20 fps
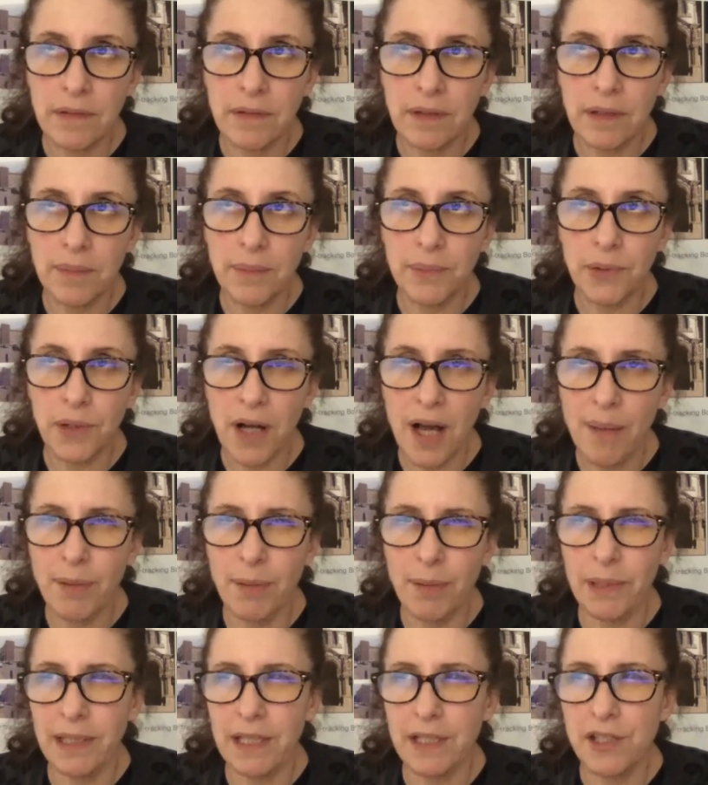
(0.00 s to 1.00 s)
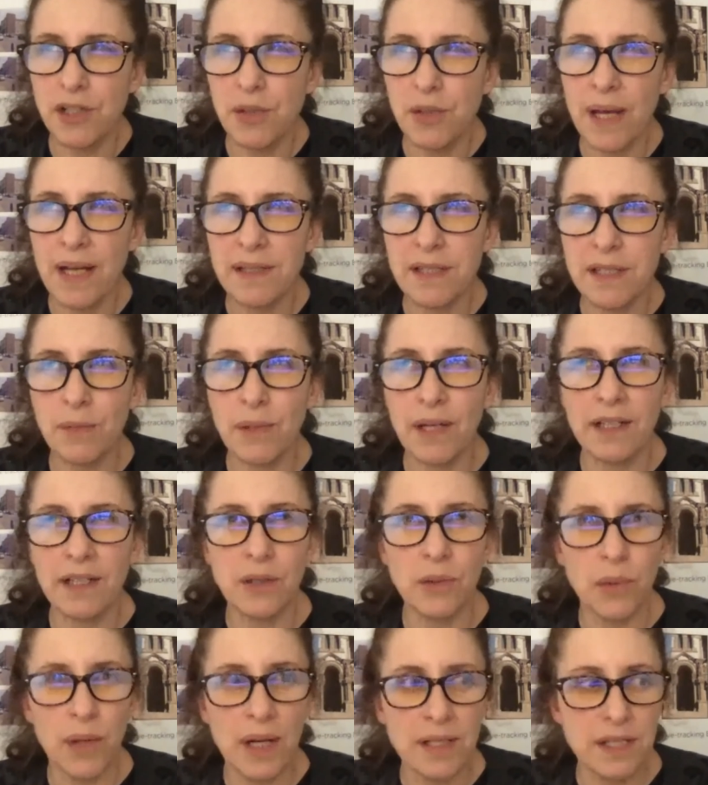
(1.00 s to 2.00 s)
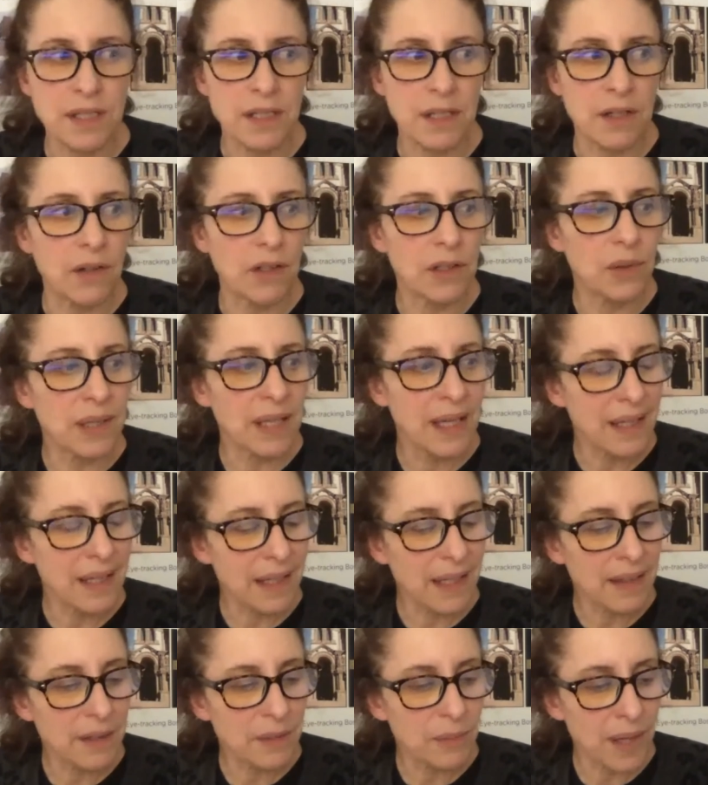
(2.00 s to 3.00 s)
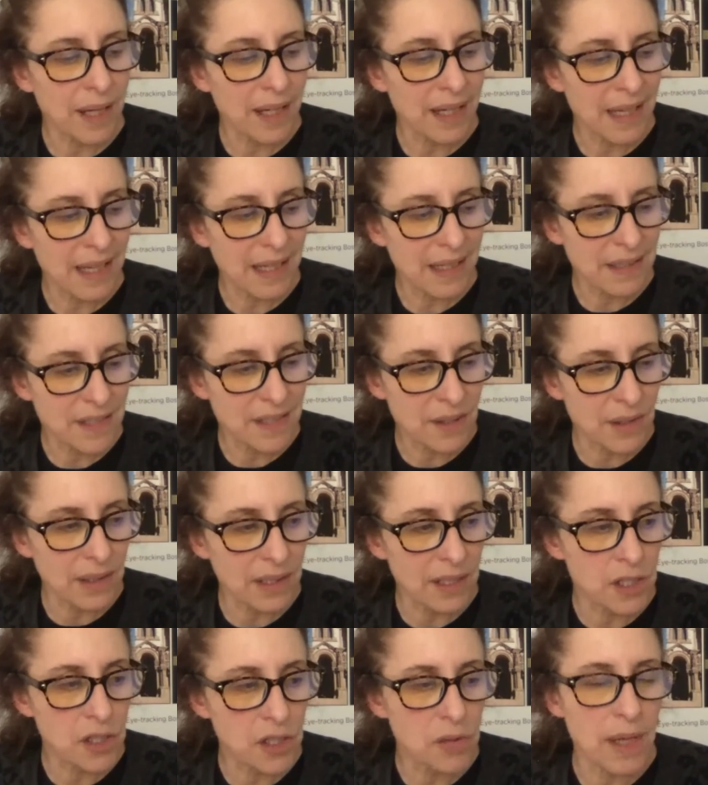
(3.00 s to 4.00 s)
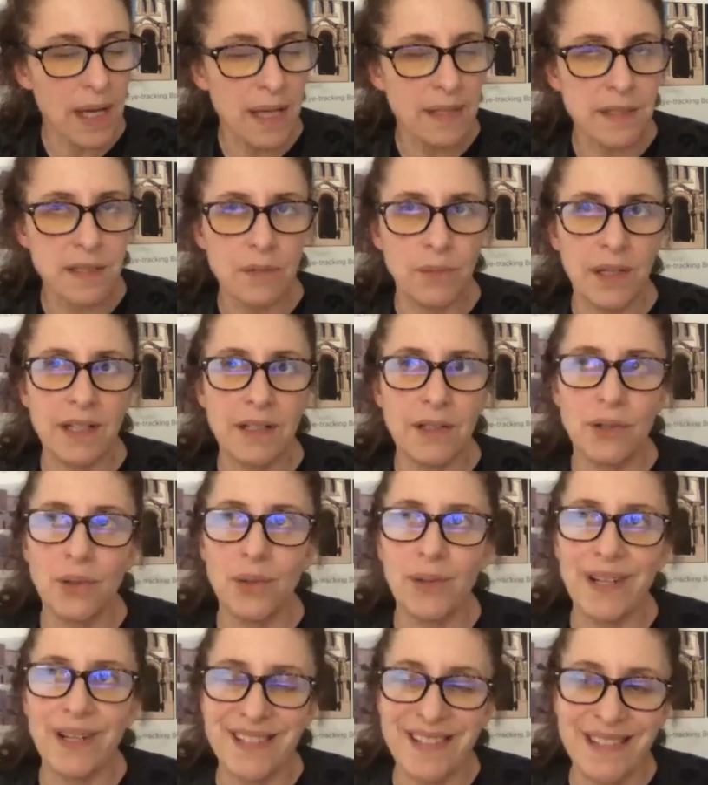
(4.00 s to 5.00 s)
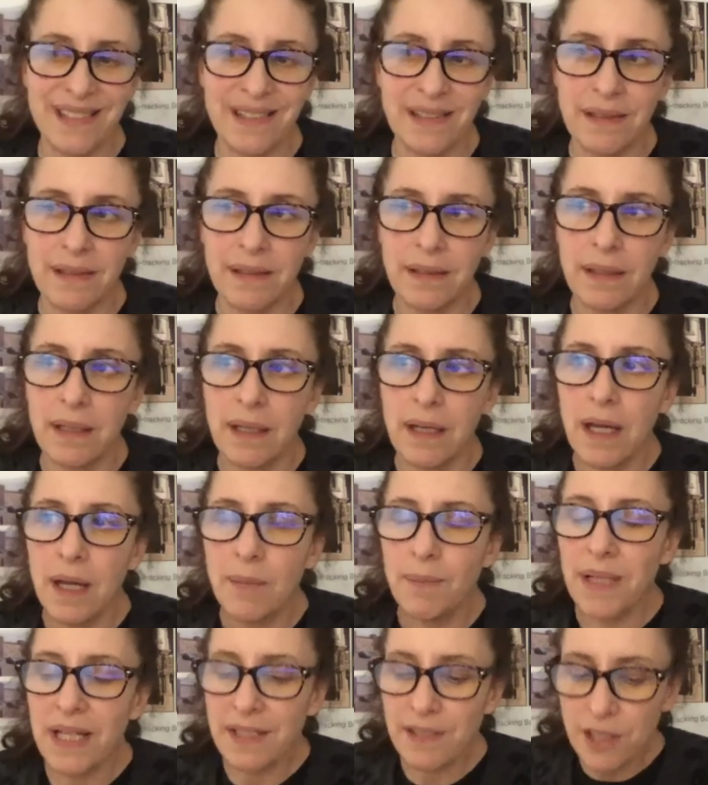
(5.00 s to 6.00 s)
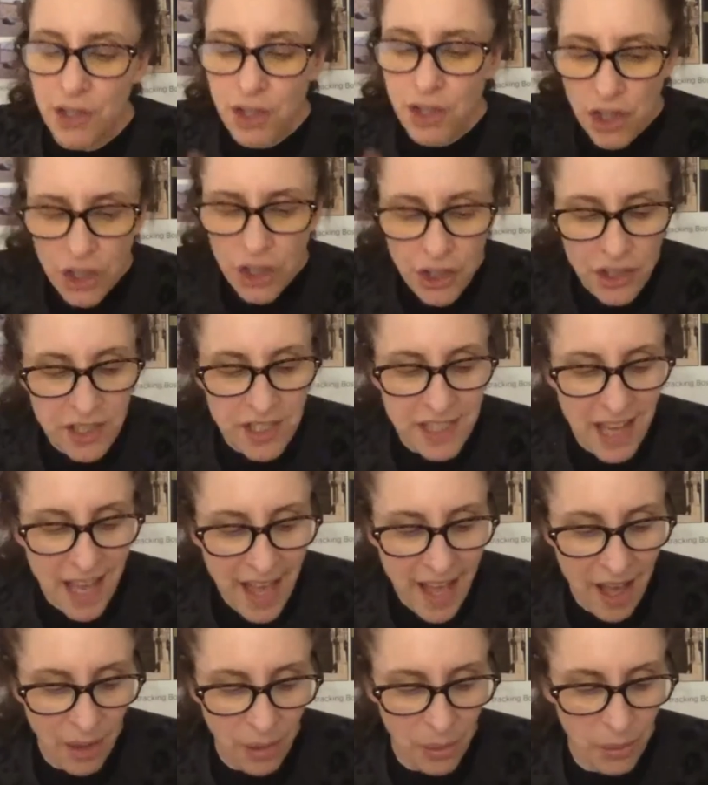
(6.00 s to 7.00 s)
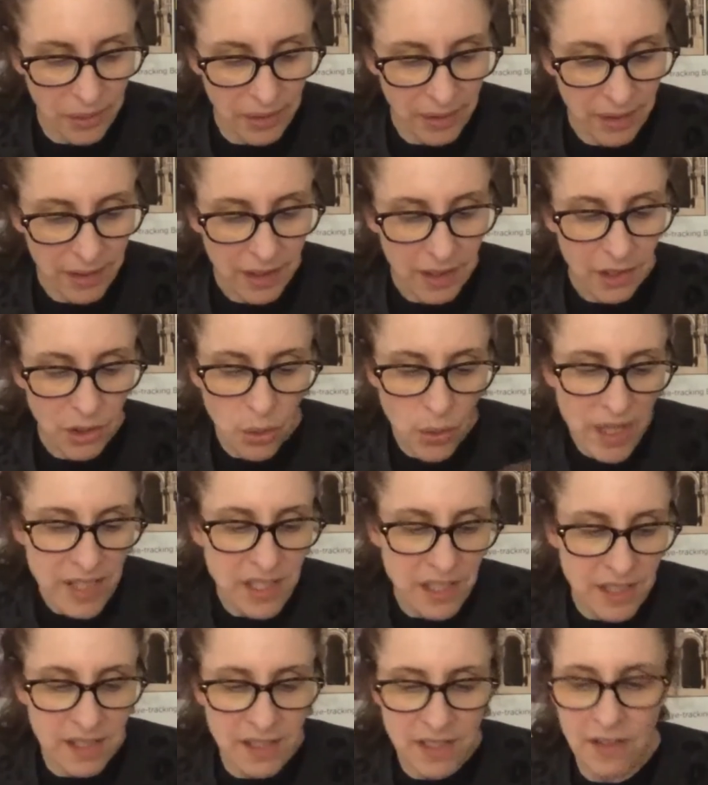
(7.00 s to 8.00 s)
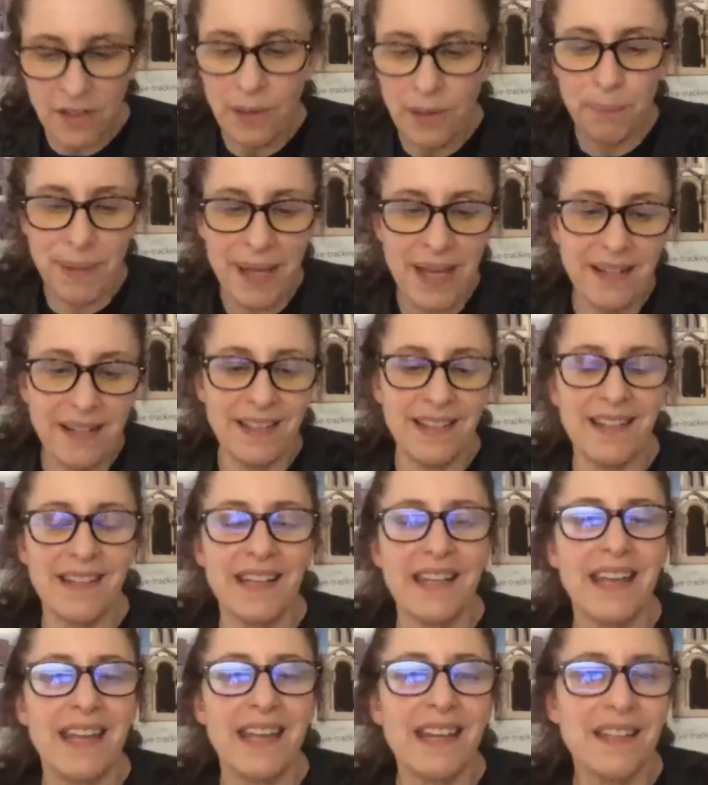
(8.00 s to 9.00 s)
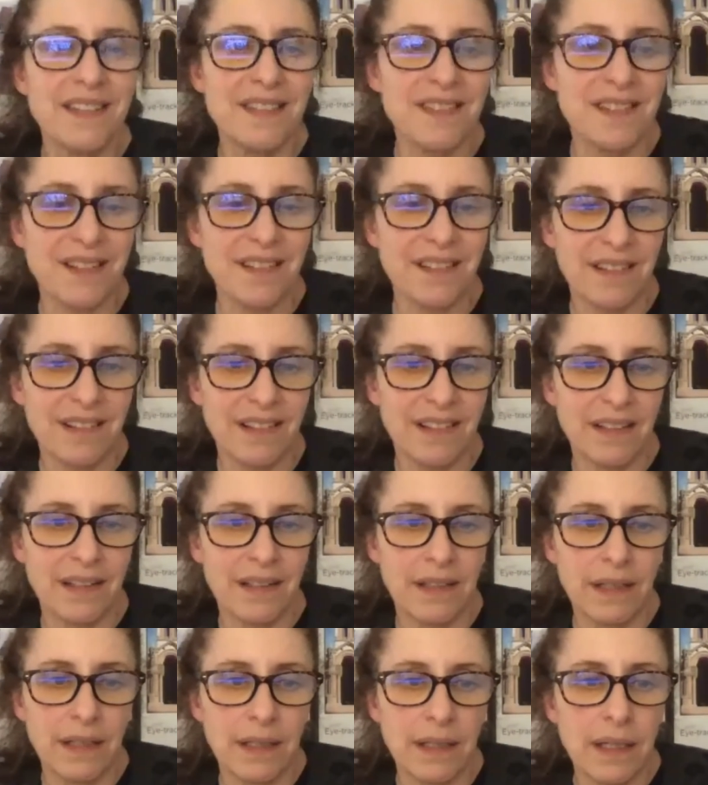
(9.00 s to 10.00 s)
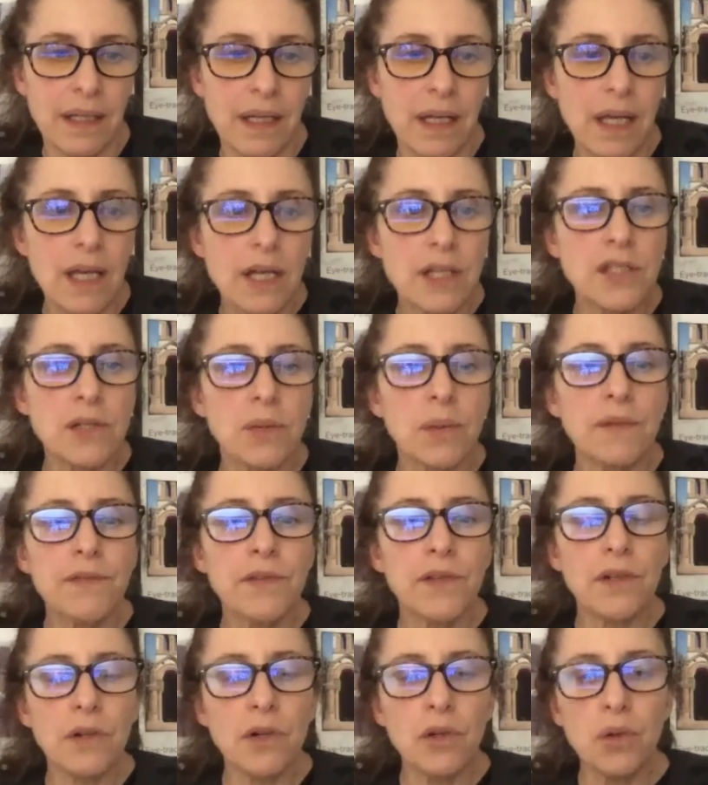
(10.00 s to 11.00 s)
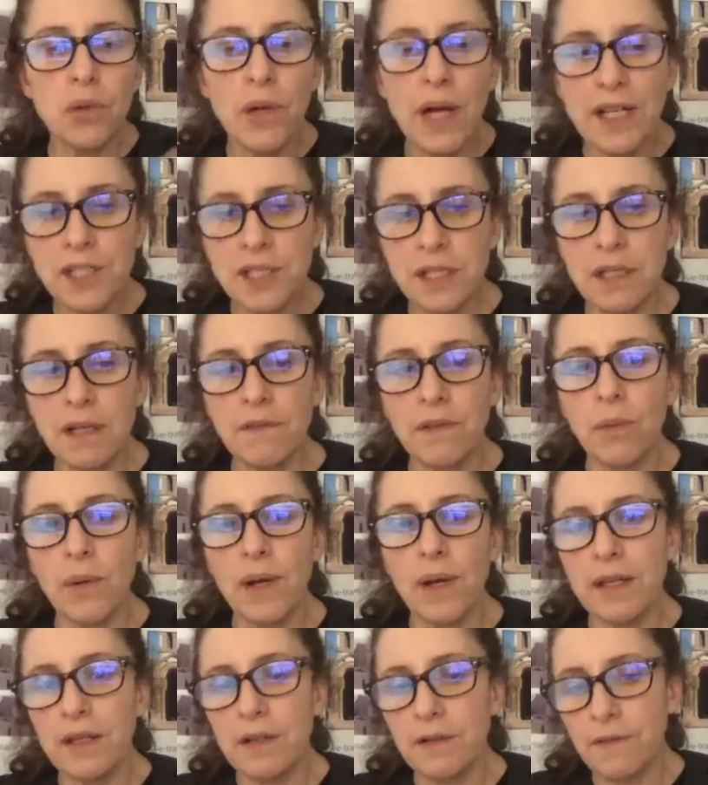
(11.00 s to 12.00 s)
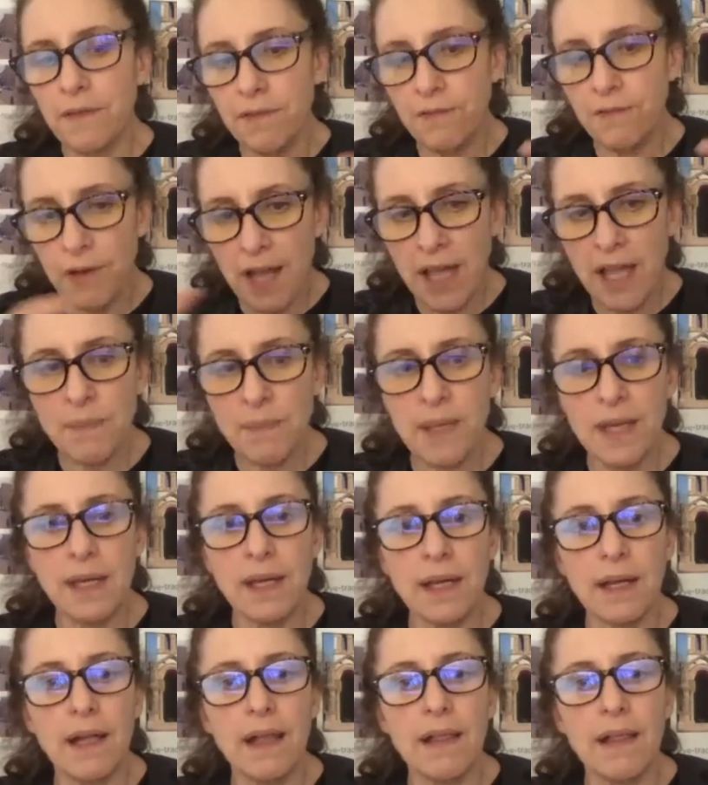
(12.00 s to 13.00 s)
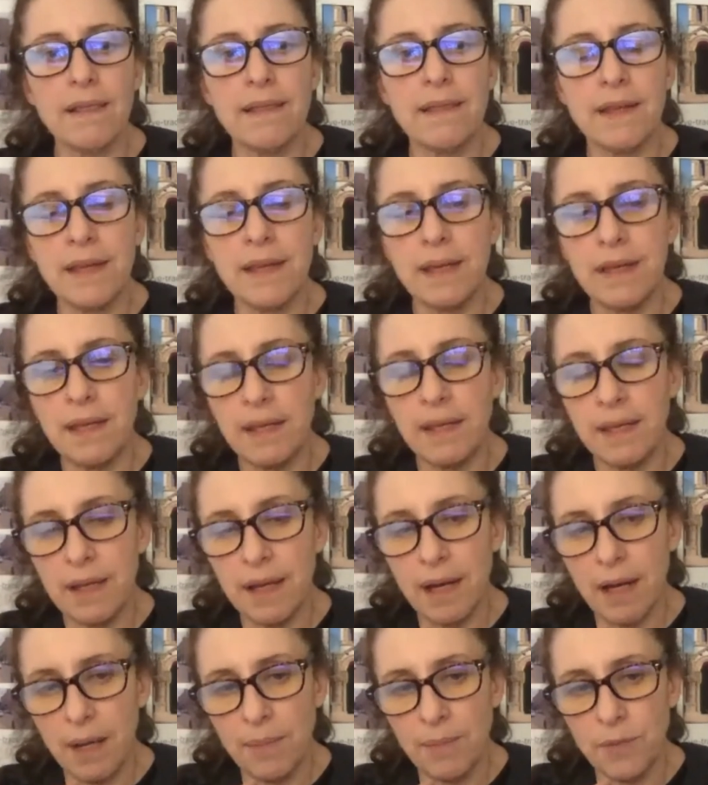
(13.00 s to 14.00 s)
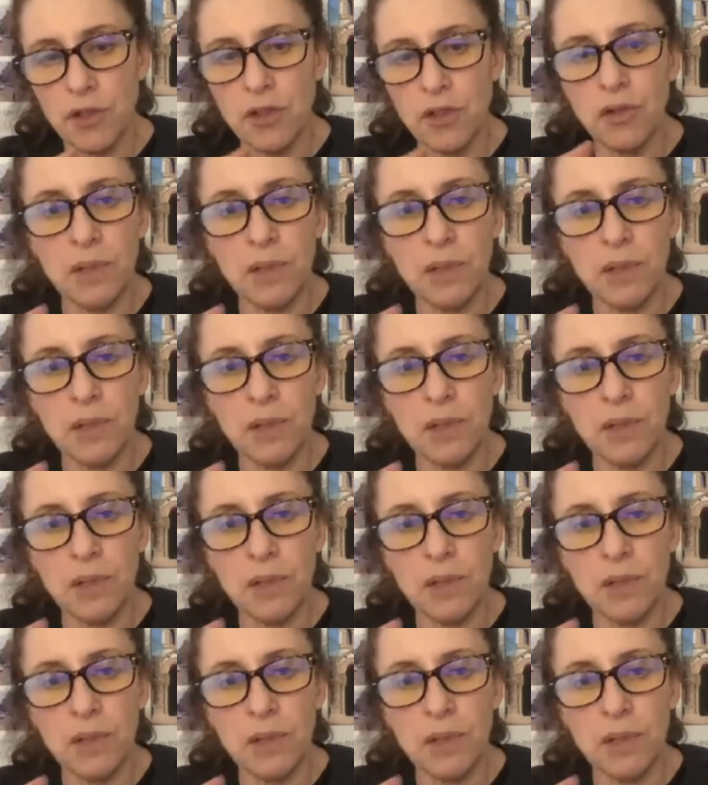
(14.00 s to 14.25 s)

a problem unless you ask the right question, or you can't get the right answer unless you ask the right question. Because it turns out questions are embedded in the answer. So if your question of the way you're framing the um, new